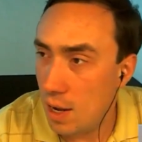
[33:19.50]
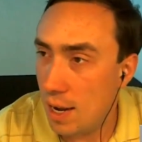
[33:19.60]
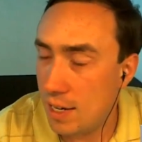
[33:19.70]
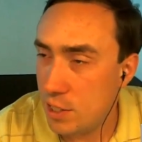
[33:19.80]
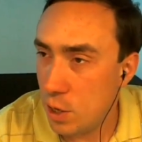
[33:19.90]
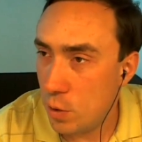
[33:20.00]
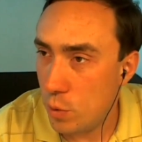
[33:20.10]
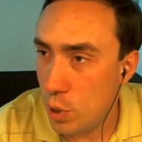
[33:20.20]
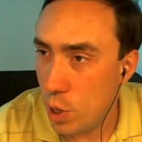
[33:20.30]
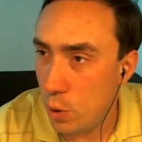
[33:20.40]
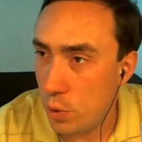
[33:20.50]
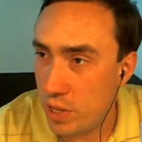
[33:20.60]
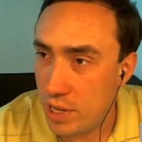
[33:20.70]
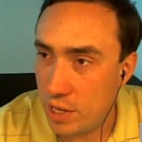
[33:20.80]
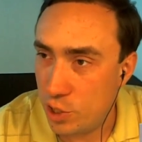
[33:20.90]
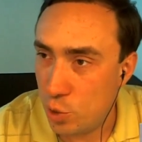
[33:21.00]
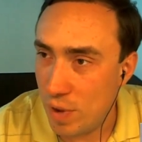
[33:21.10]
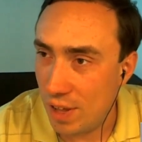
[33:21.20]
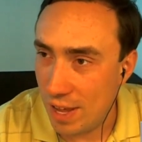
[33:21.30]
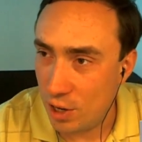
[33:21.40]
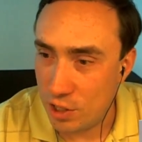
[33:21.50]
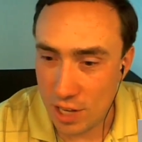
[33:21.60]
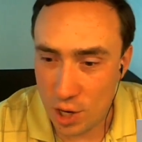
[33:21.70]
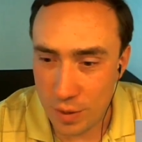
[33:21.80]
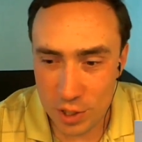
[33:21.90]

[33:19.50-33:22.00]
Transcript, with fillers: I don't know the Gmail add-ons iOS